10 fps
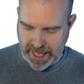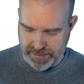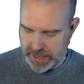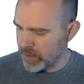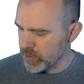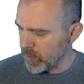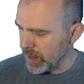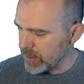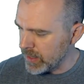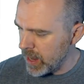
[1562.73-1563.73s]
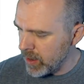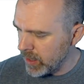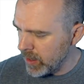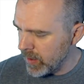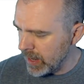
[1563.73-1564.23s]
I have the answer written
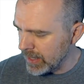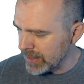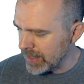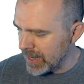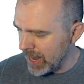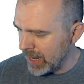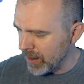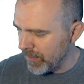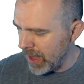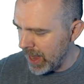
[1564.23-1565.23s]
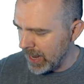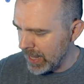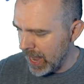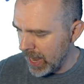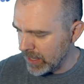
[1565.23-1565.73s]
down here. It is negative
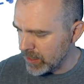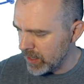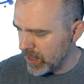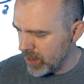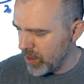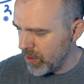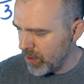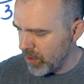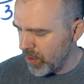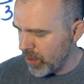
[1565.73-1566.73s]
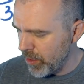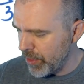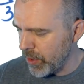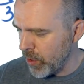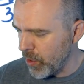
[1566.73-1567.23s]
88
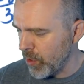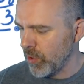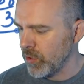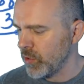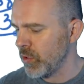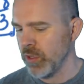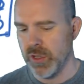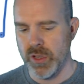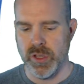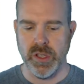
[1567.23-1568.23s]
thirds.